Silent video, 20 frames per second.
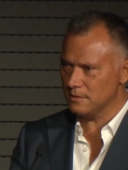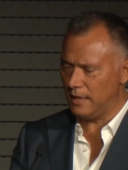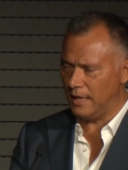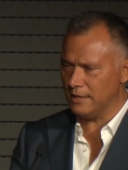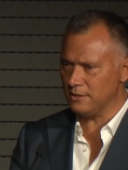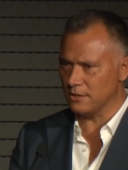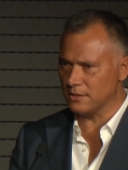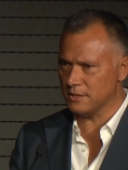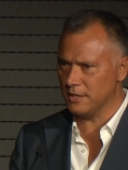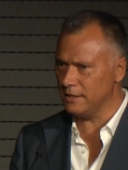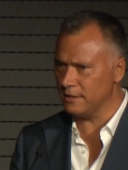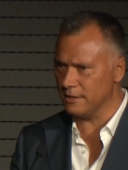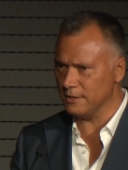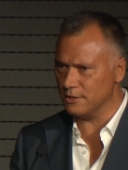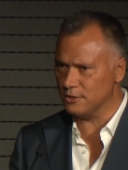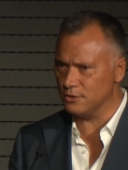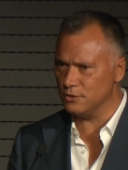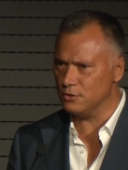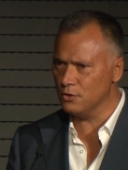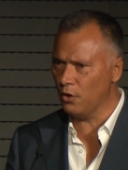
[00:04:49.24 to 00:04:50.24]
As I said, it
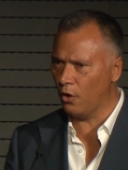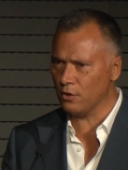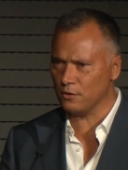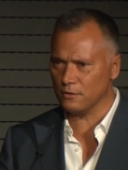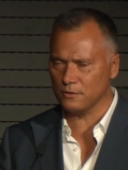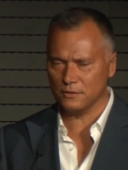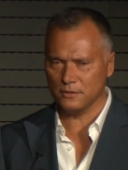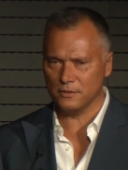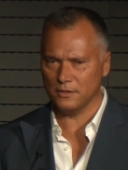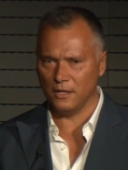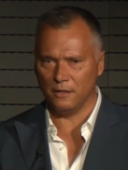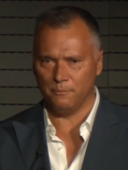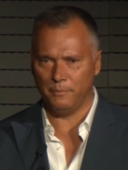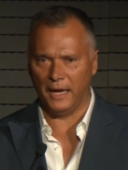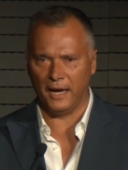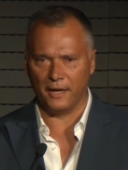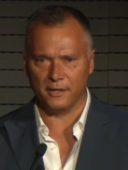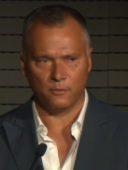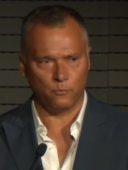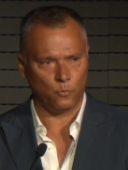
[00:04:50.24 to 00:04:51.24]
is not
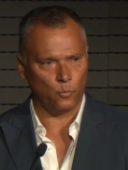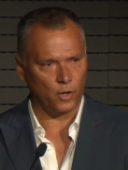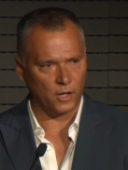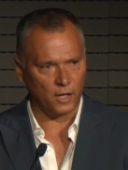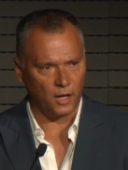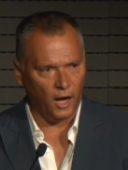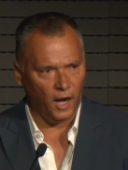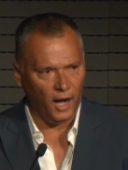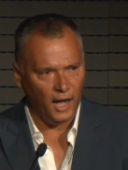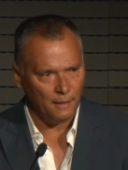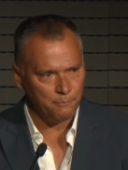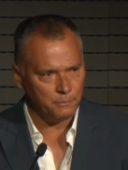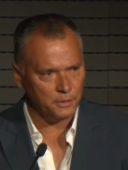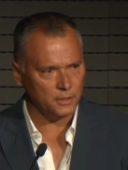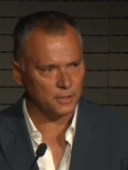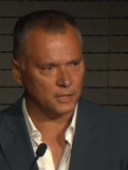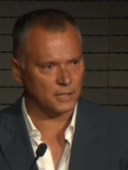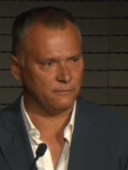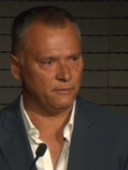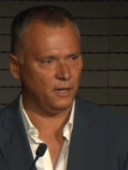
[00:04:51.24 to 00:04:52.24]
about what I
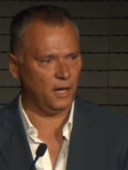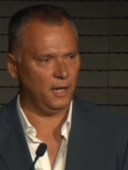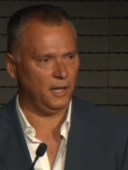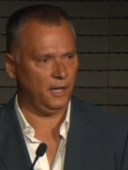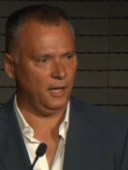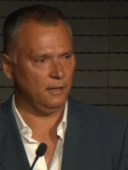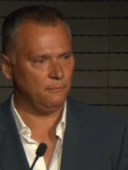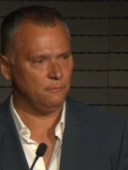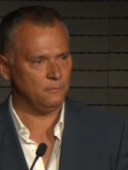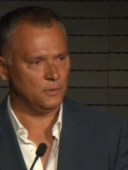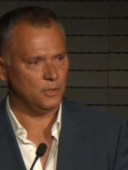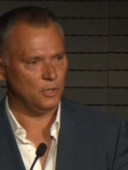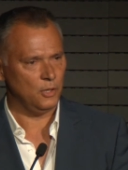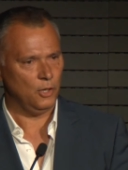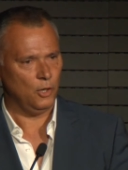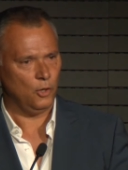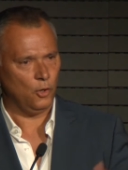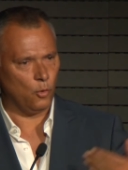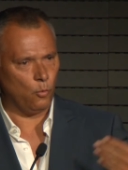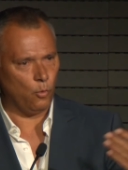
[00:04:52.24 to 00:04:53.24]
believe I am
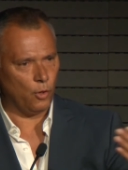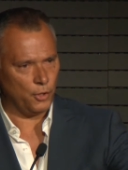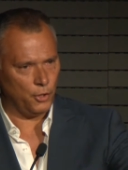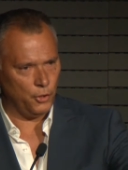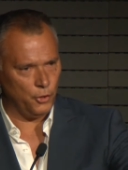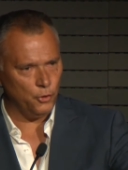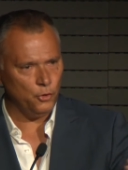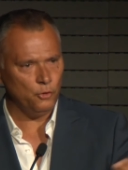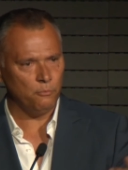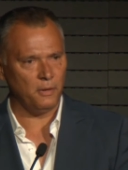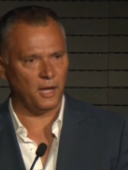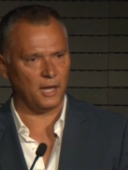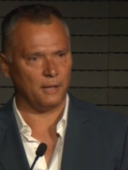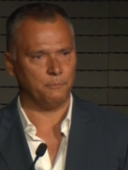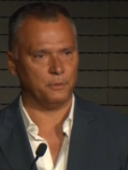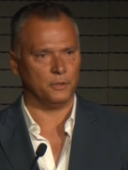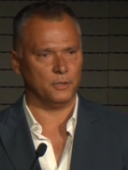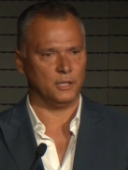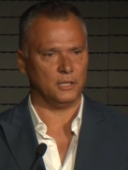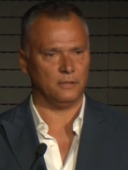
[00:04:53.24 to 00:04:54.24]
or what you may
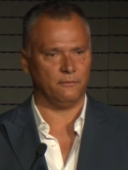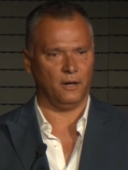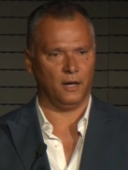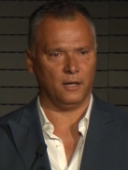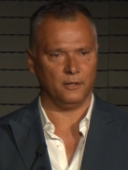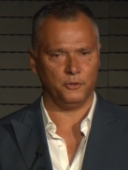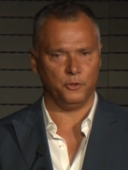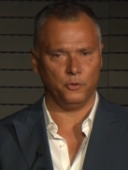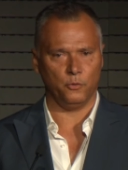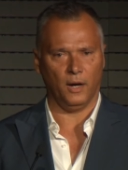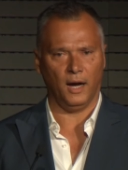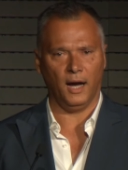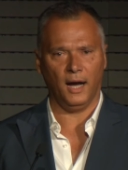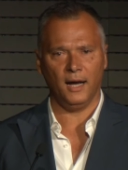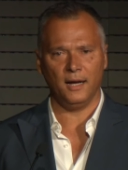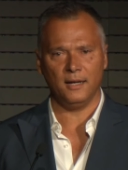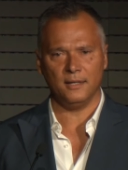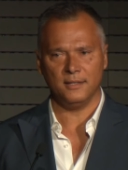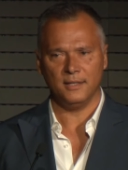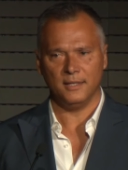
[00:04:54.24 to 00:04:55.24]
believe you
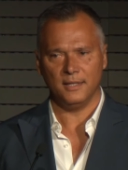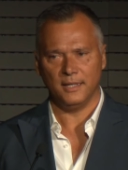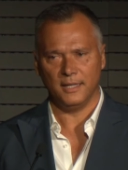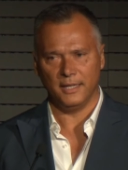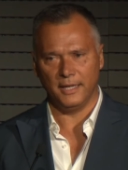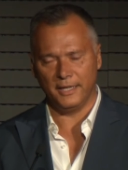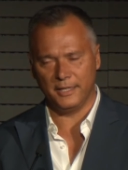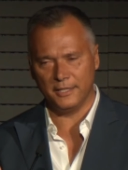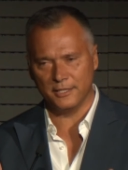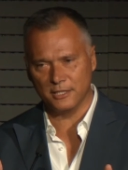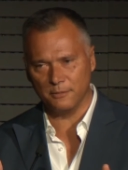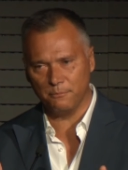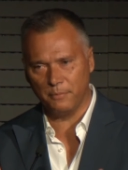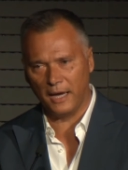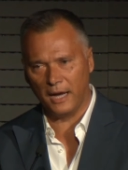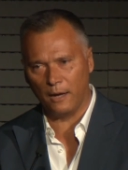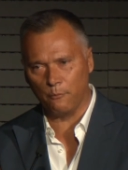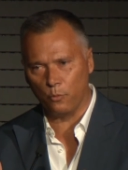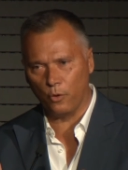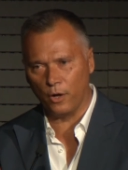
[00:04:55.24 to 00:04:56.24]
are, it is
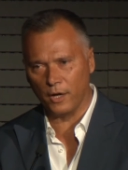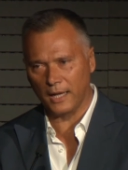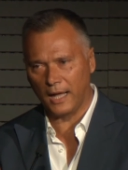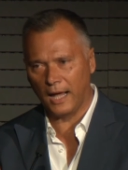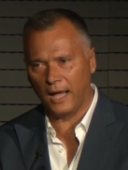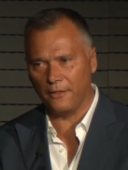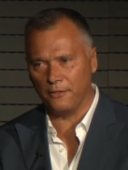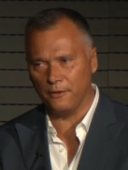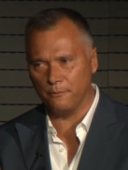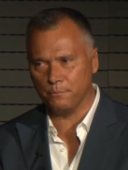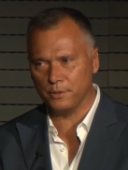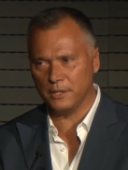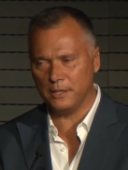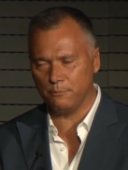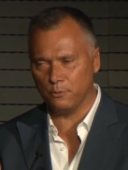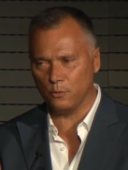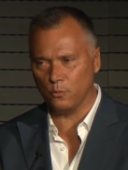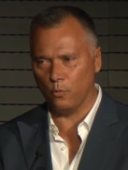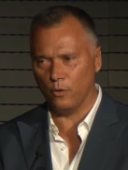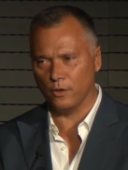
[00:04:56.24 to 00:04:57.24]
about what other
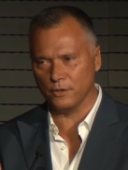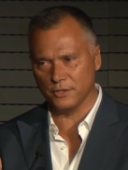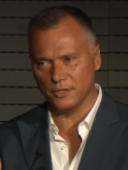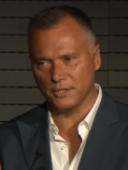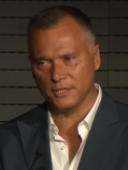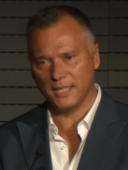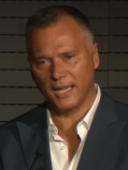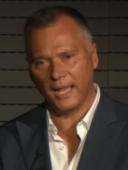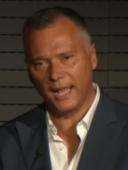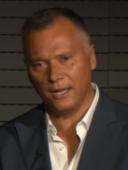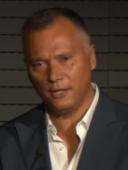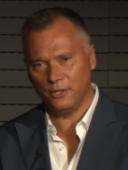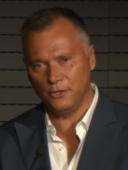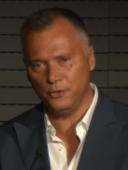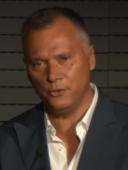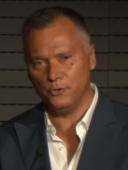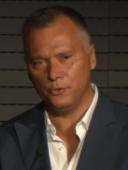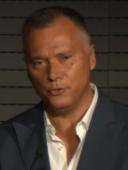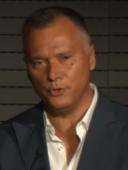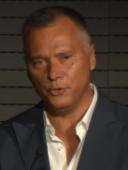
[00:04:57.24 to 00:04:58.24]
people want to tell you
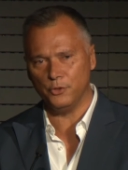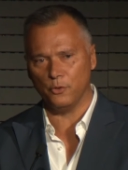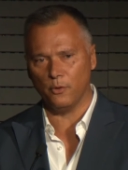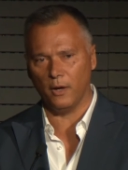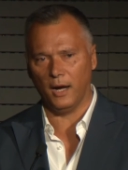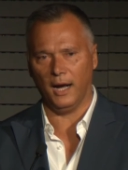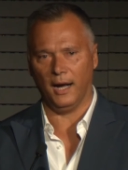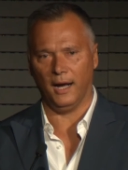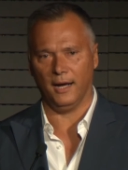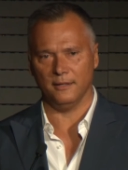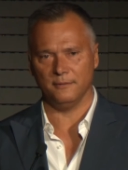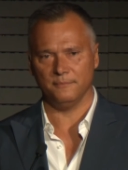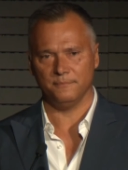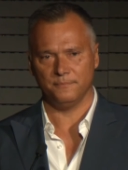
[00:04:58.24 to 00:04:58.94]
you are.